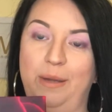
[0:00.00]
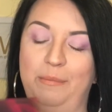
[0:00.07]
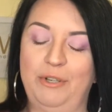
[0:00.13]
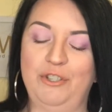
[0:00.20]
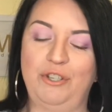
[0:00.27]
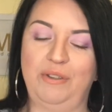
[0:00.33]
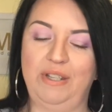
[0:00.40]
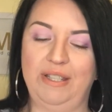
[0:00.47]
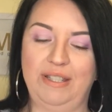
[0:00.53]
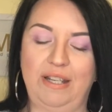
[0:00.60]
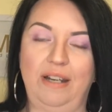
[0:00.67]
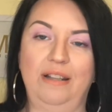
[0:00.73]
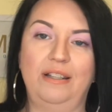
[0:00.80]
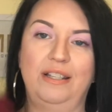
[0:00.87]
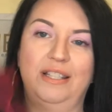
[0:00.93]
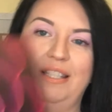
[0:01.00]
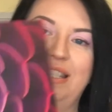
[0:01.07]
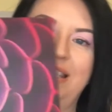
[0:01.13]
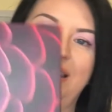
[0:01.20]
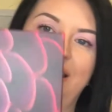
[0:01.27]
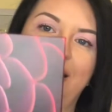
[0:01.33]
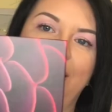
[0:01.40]
I'm gonna show you the inside. It
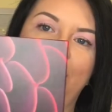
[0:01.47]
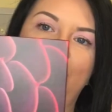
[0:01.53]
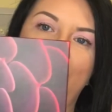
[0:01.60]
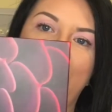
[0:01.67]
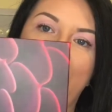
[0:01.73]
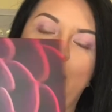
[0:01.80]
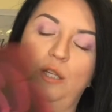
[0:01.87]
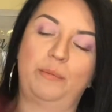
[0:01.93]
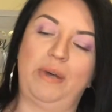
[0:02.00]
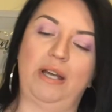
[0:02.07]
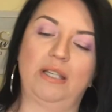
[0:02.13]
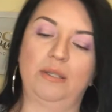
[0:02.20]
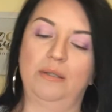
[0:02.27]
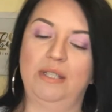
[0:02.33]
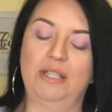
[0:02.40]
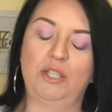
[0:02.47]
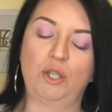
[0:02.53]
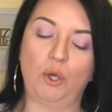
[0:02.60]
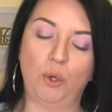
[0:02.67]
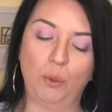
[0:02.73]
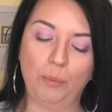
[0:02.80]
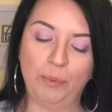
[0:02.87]
looks just like the box.
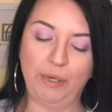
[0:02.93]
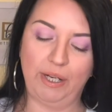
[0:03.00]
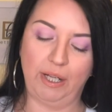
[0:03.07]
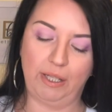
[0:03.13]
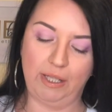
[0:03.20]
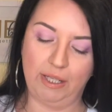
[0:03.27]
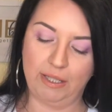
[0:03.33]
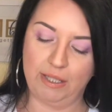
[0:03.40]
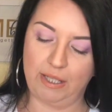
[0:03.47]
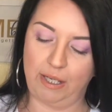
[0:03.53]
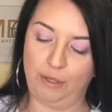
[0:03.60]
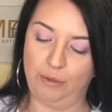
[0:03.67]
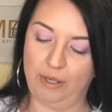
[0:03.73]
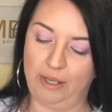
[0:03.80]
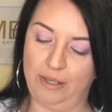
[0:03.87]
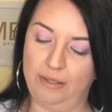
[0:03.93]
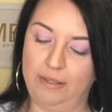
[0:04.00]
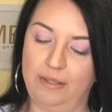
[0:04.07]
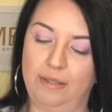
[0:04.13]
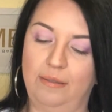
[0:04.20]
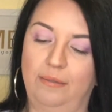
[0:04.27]
So pretty on the inside, you guys.